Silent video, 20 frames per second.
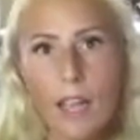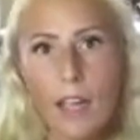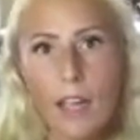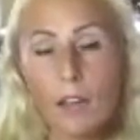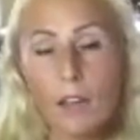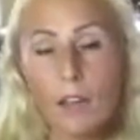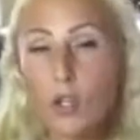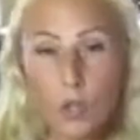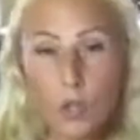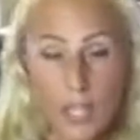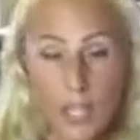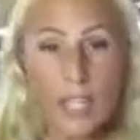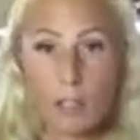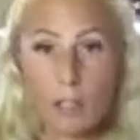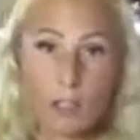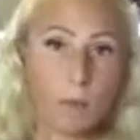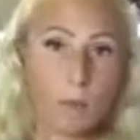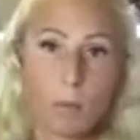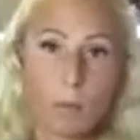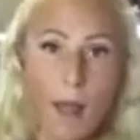You think there's
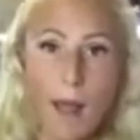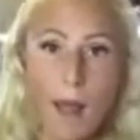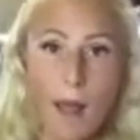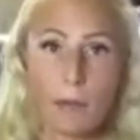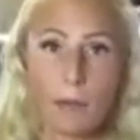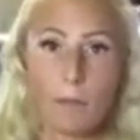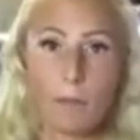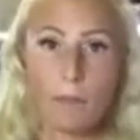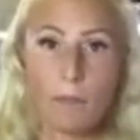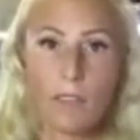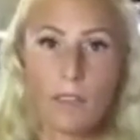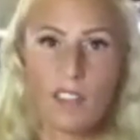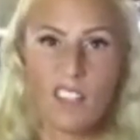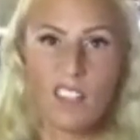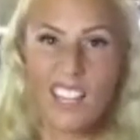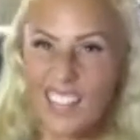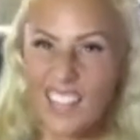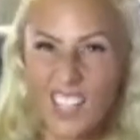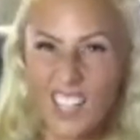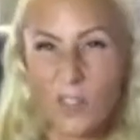a problem, and
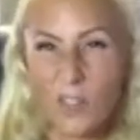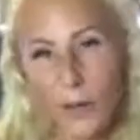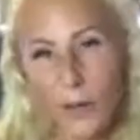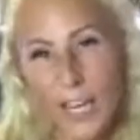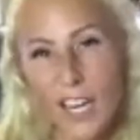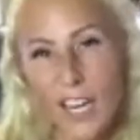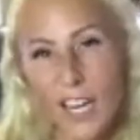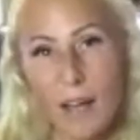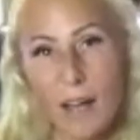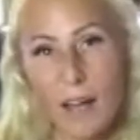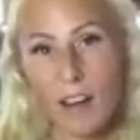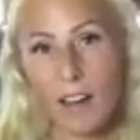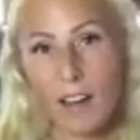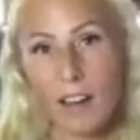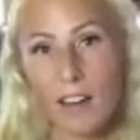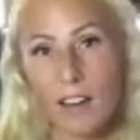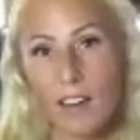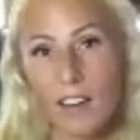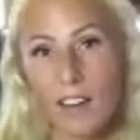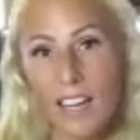then you forget about it,
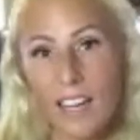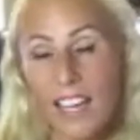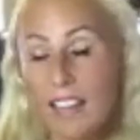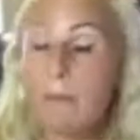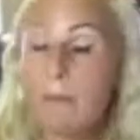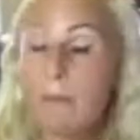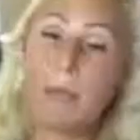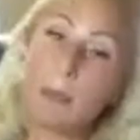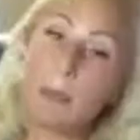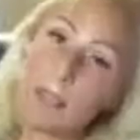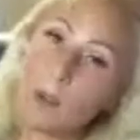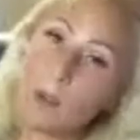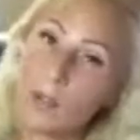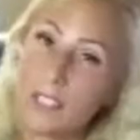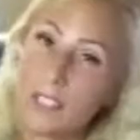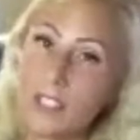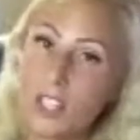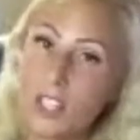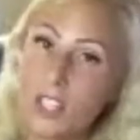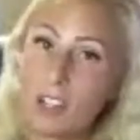and then maybe it went to
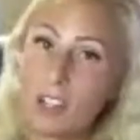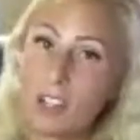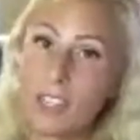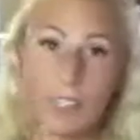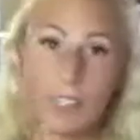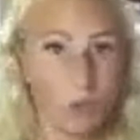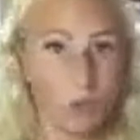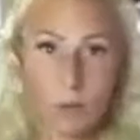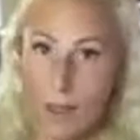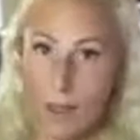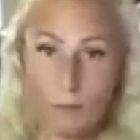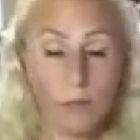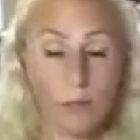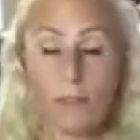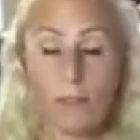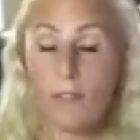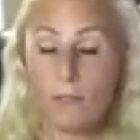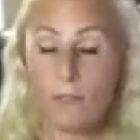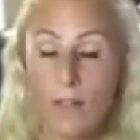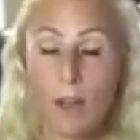junk, and you never even
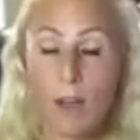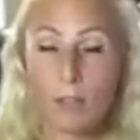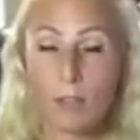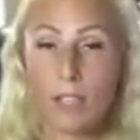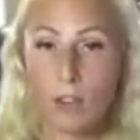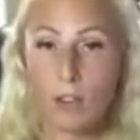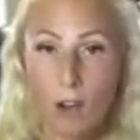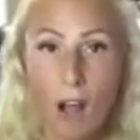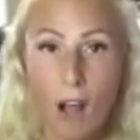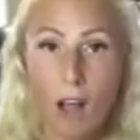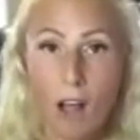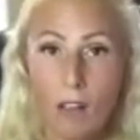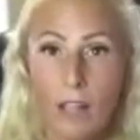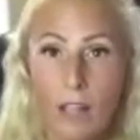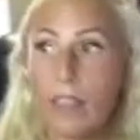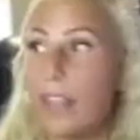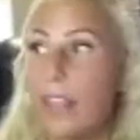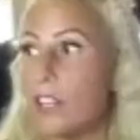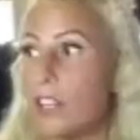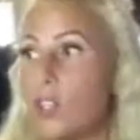found it at all, and
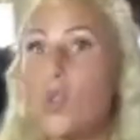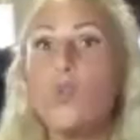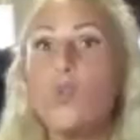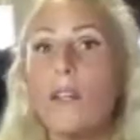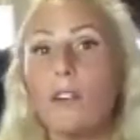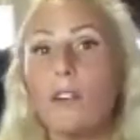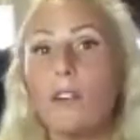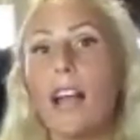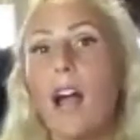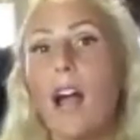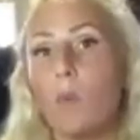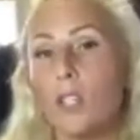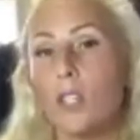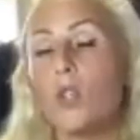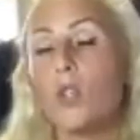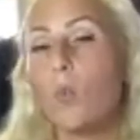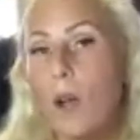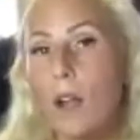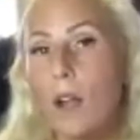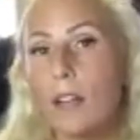then you never got what you
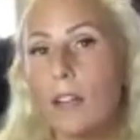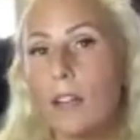wanted.